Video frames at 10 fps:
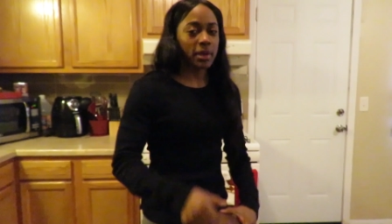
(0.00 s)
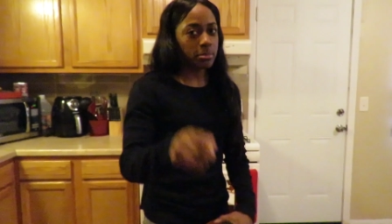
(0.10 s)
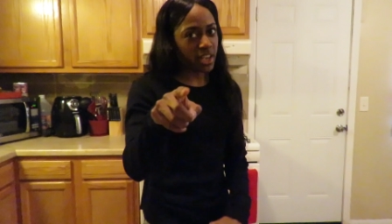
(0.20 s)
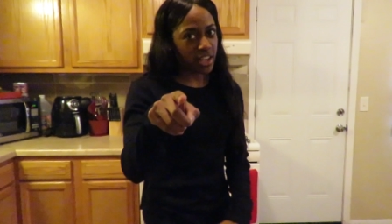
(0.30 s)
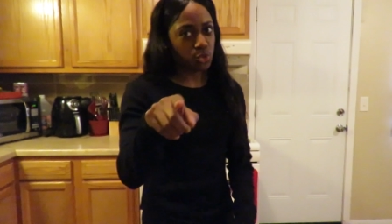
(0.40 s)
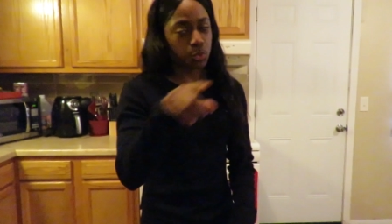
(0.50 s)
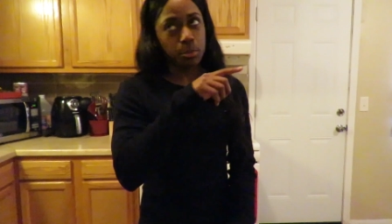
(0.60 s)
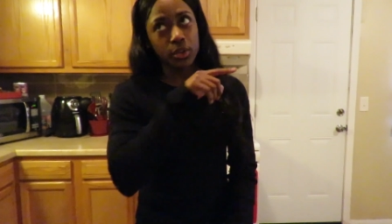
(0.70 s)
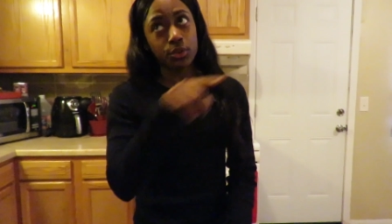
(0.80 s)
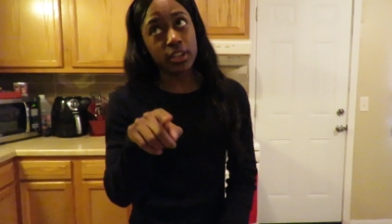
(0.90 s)
Maybe Aziah
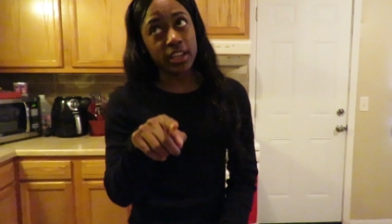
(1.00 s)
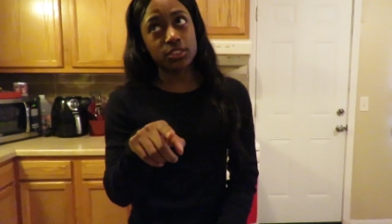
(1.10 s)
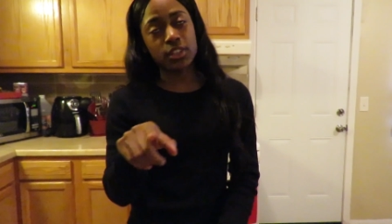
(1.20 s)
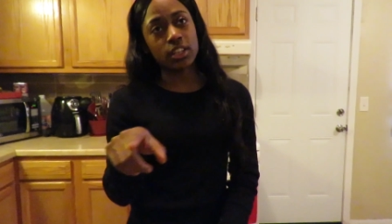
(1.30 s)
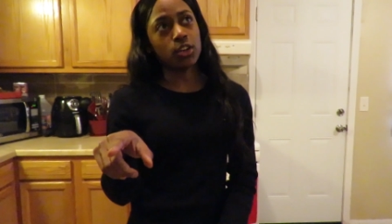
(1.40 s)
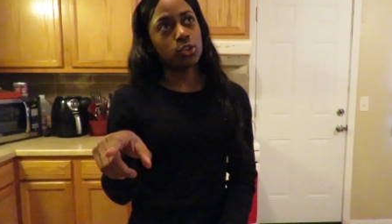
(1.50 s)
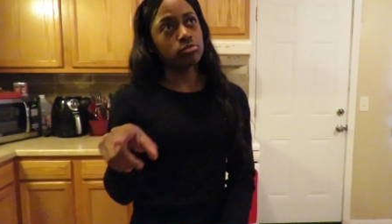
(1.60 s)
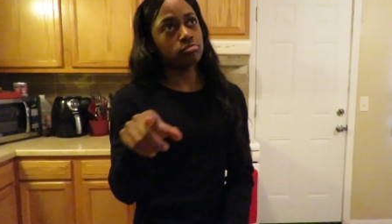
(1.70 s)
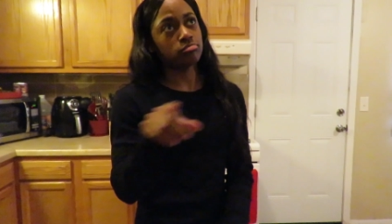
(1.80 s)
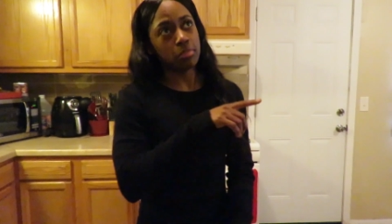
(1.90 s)
will be on the next
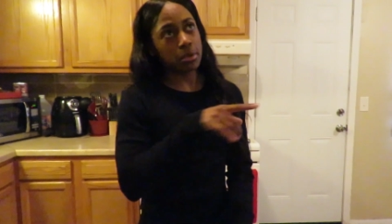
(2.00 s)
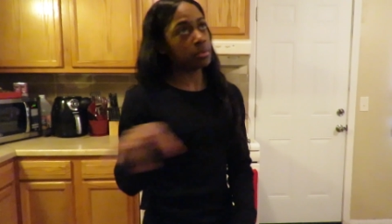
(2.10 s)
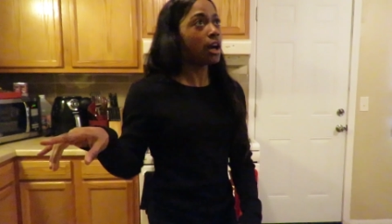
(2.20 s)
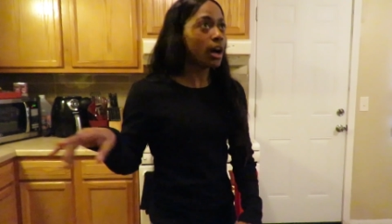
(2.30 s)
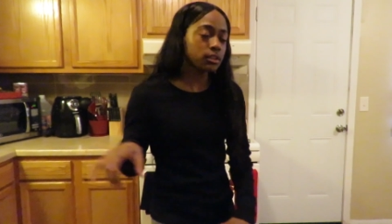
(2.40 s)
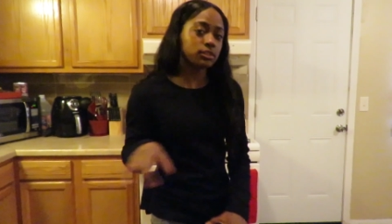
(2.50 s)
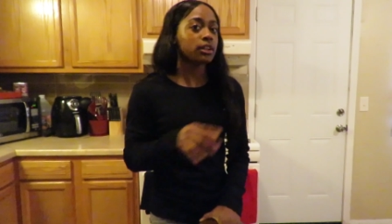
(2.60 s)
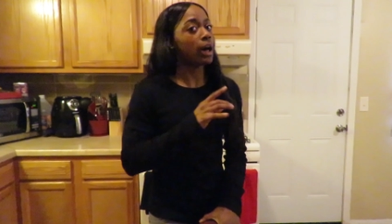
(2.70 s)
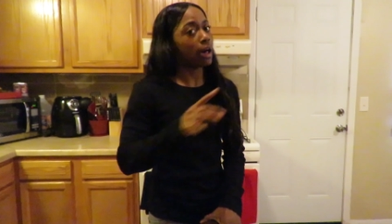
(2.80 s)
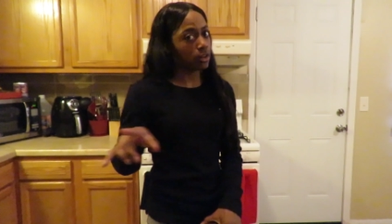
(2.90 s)
video, maybe not,
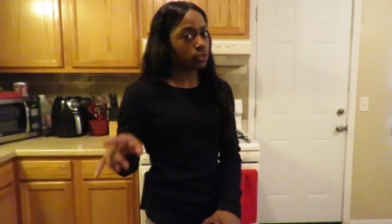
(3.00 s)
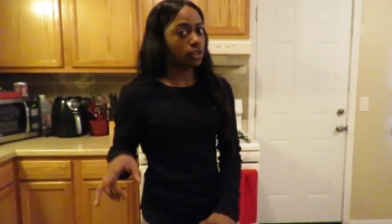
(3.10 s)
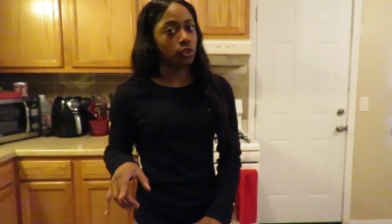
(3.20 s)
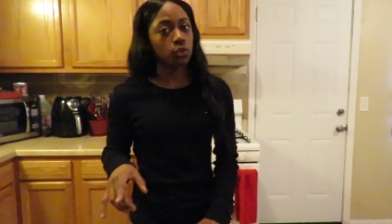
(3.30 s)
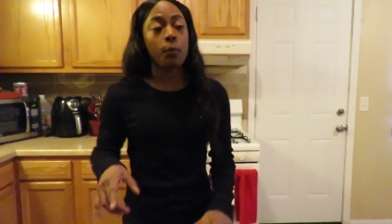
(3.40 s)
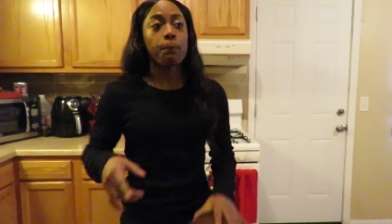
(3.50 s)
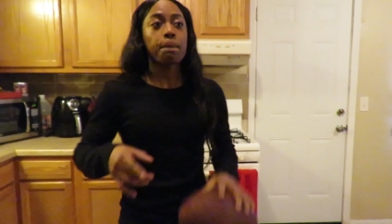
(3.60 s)
I don't know.